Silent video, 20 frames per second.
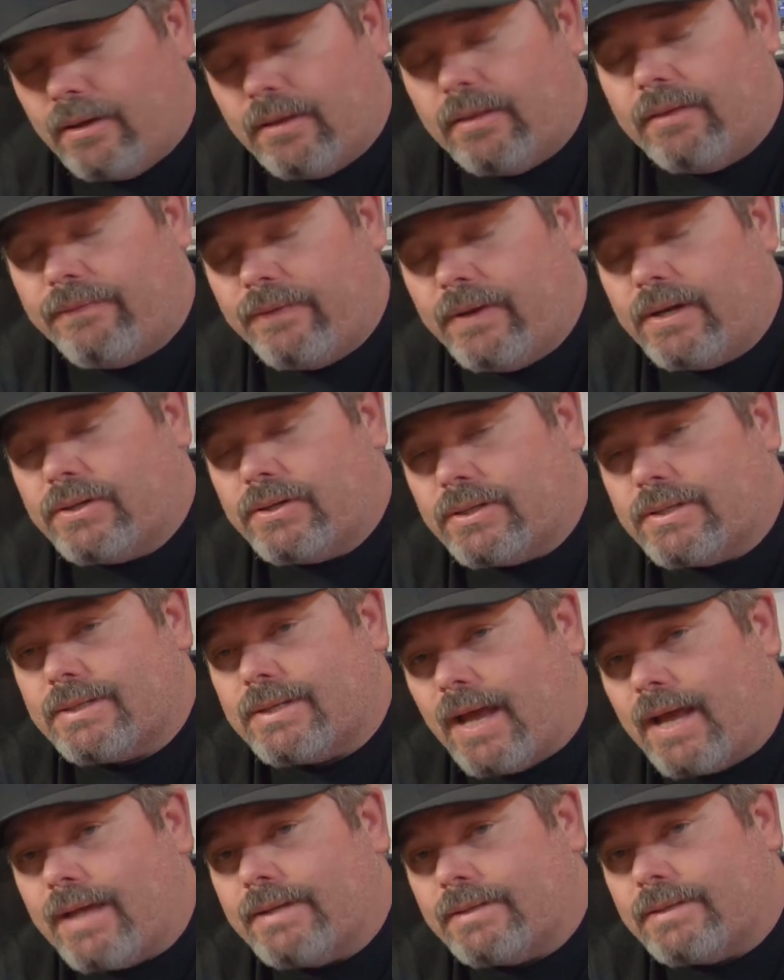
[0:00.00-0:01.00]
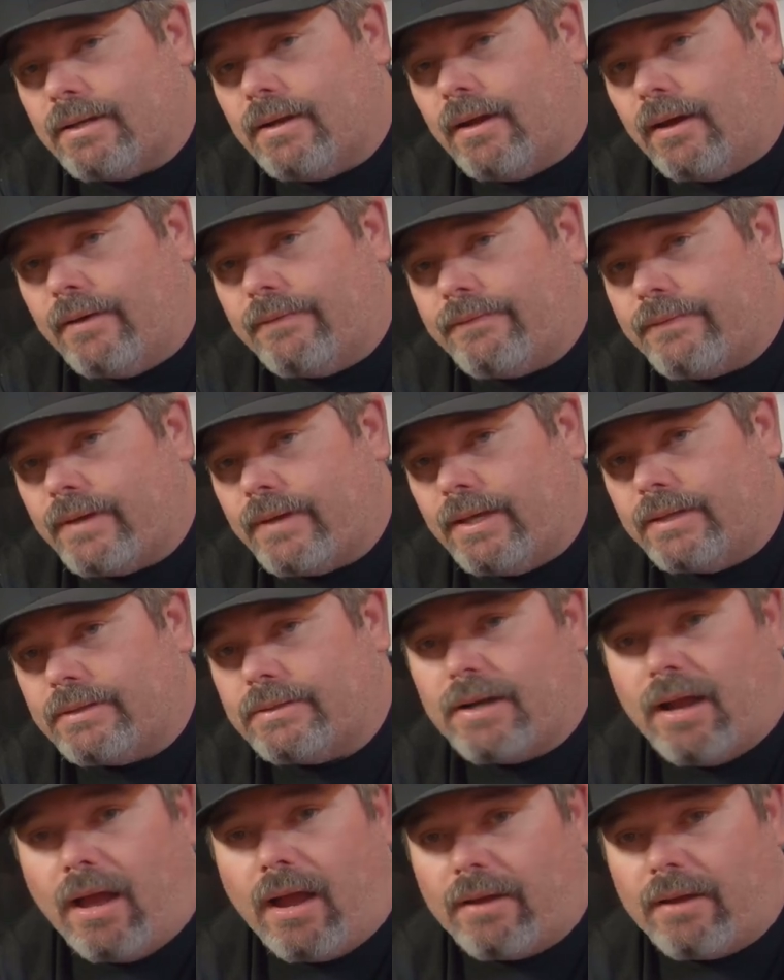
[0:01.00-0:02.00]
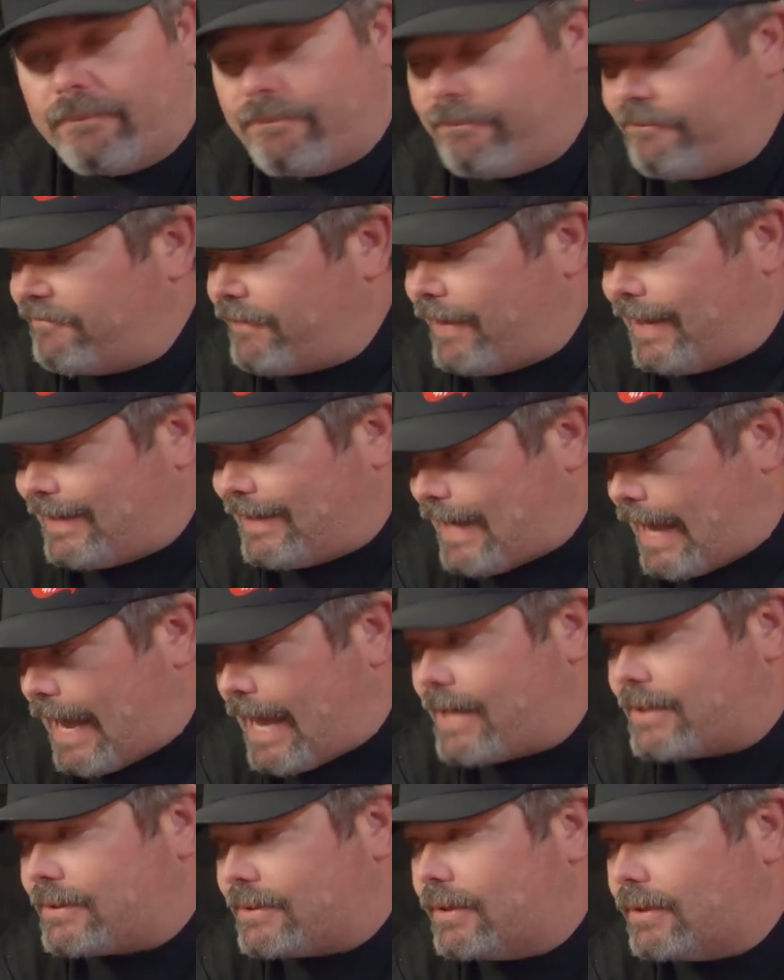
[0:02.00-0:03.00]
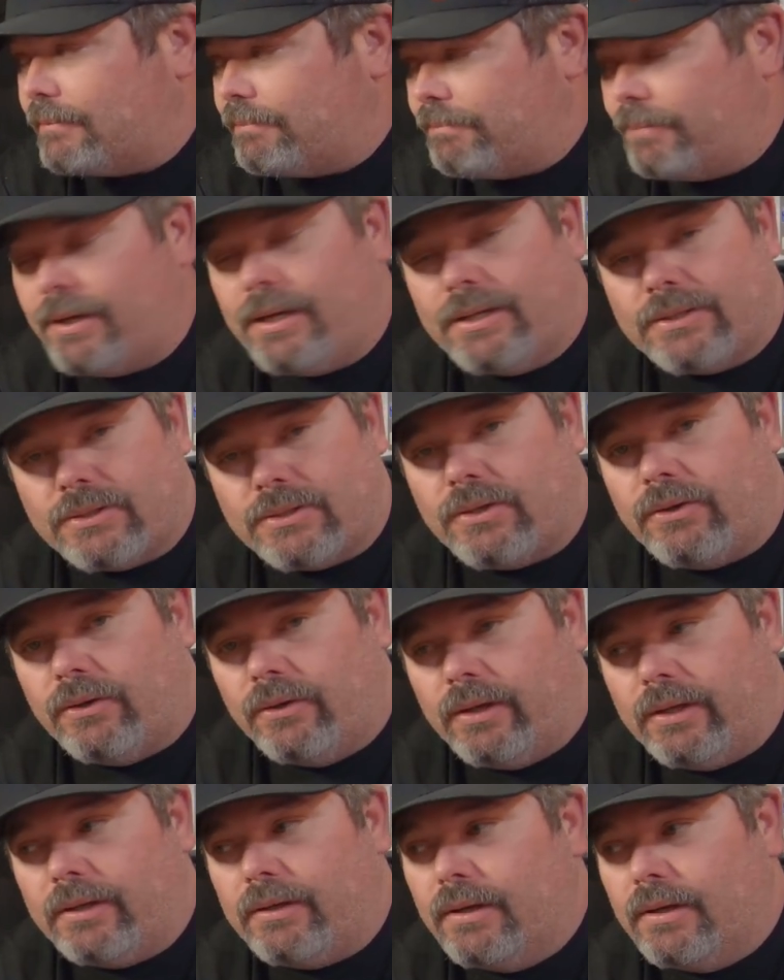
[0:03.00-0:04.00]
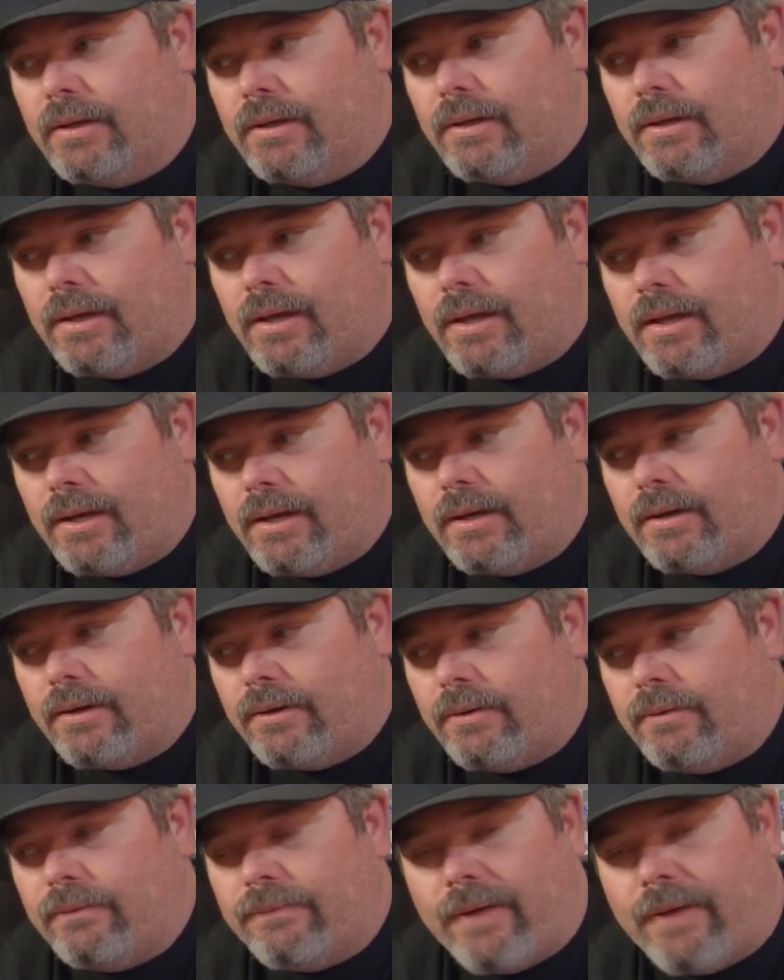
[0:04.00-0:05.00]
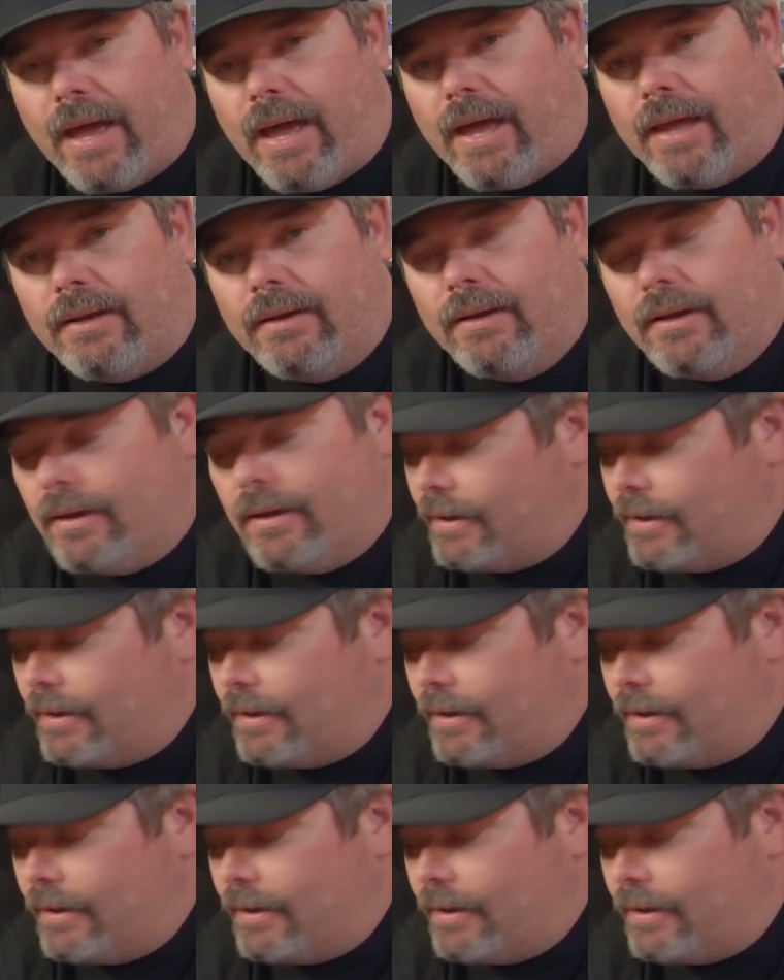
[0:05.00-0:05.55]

The finish is nice enough. It's not fantastic, but it's good and it'll do fine.